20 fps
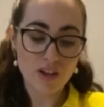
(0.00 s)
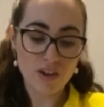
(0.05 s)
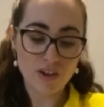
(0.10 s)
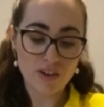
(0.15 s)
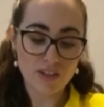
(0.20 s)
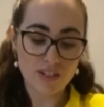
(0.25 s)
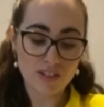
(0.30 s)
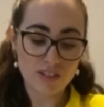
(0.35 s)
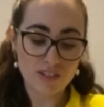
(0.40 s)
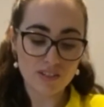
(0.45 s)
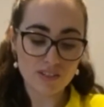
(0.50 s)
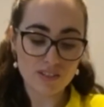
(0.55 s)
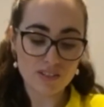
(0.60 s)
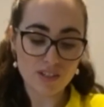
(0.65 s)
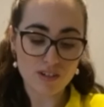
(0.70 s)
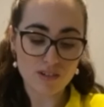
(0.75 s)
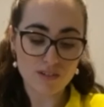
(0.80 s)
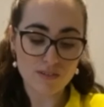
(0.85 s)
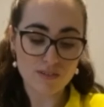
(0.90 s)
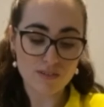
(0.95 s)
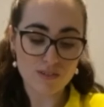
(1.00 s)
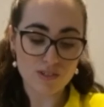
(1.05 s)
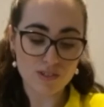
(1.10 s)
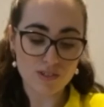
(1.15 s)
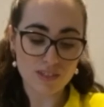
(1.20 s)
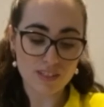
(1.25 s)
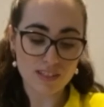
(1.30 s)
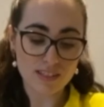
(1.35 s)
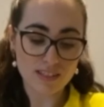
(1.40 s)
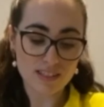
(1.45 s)
hurting yourself
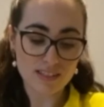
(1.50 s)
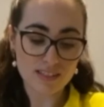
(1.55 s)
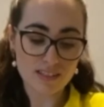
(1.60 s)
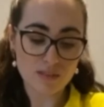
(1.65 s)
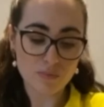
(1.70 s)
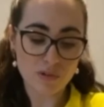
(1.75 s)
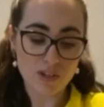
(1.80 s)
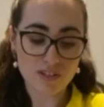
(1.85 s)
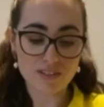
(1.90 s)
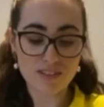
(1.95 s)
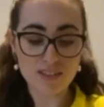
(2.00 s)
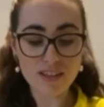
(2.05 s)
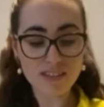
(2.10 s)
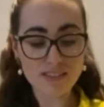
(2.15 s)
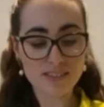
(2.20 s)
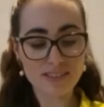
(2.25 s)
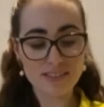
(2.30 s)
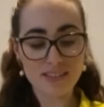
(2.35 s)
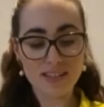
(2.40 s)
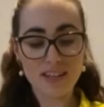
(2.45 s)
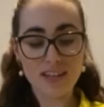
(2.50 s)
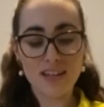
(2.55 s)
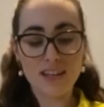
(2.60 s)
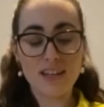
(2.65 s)
during this process.